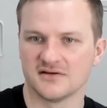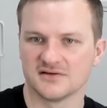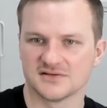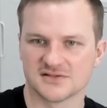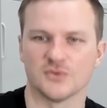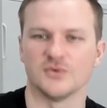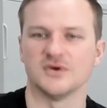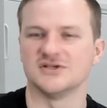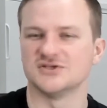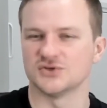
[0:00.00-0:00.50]
So
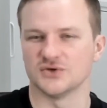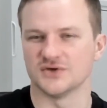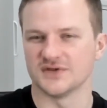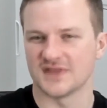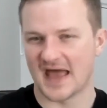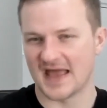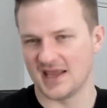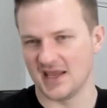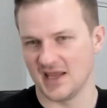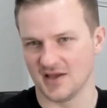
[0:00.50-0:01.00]
we saw
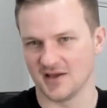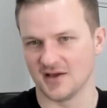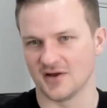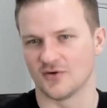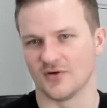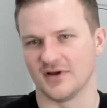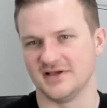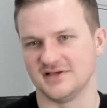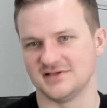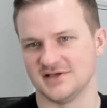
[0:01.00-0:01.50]
that
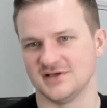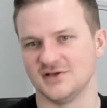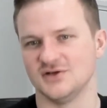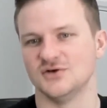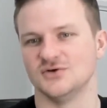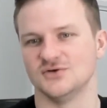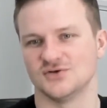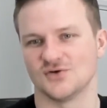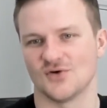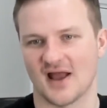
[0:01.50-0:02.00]
increase in
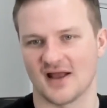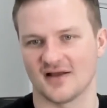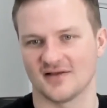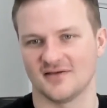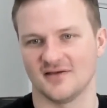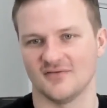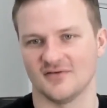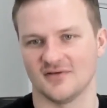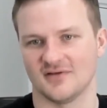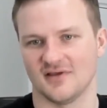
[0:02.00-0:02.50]
user
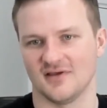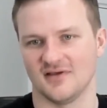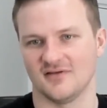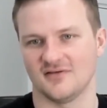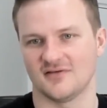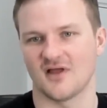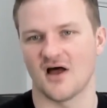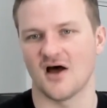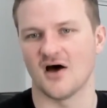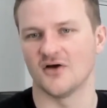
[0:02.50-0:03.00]
activity
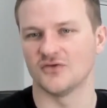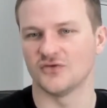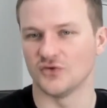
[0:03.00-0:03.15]
start